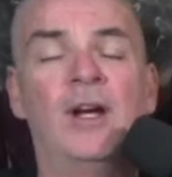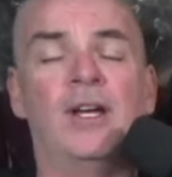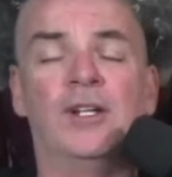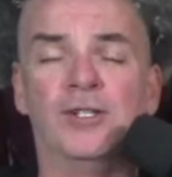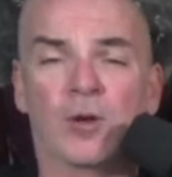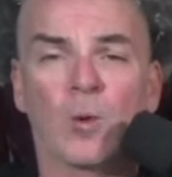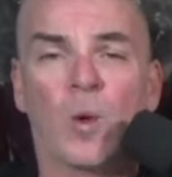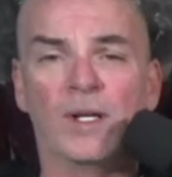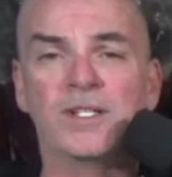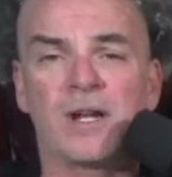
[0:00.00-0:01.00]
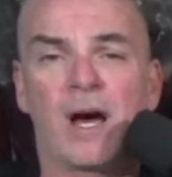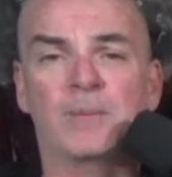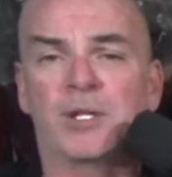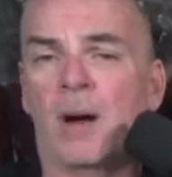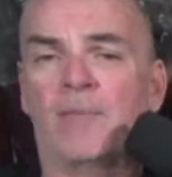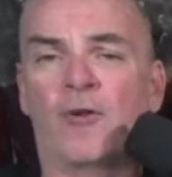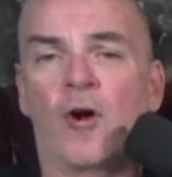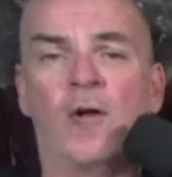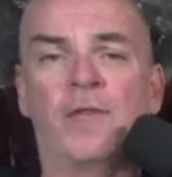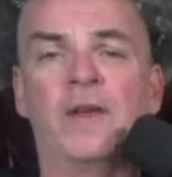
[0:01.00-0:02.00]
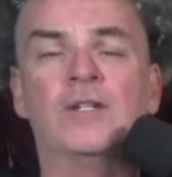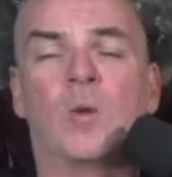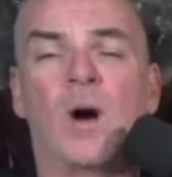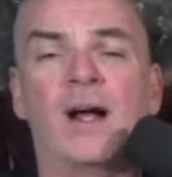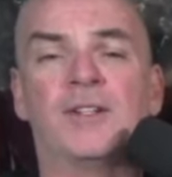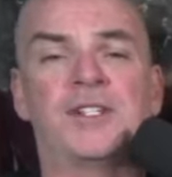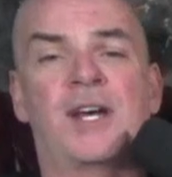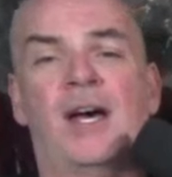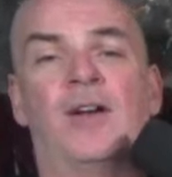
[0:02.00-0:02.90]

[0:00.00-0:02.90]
It is your one-stop shop for all things Wyldeside.